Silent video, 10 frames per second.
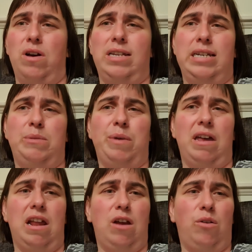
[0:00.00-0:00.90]
a
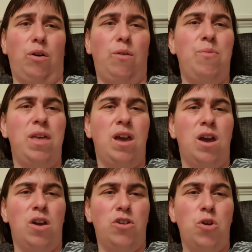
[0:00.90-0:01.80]
disability or not,
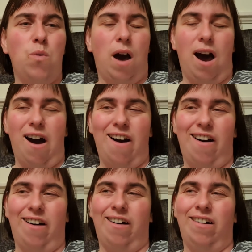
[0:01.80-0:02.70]
you
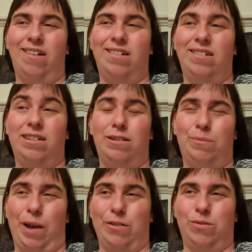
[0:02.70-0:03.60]
are
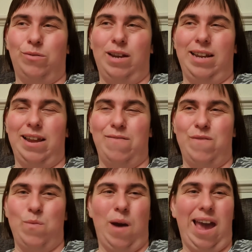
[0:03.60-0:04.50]
special in every
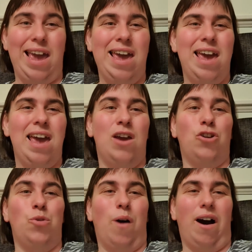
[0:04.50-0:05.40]
way.
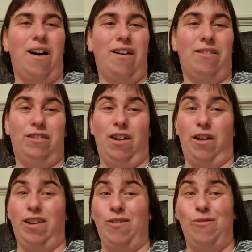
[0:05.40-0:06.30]
You are
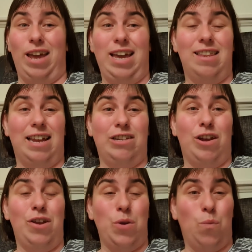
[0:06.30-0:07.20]
like unique. There's
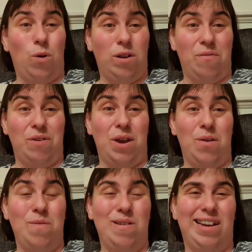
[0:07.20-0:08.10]
only one of
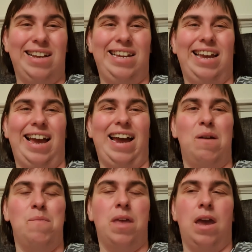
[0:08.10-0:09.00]
you, yeah.
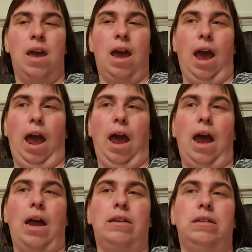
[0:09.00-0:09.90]

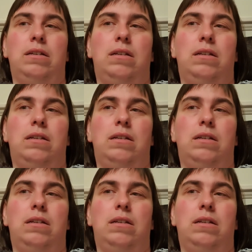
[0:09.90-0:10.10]
And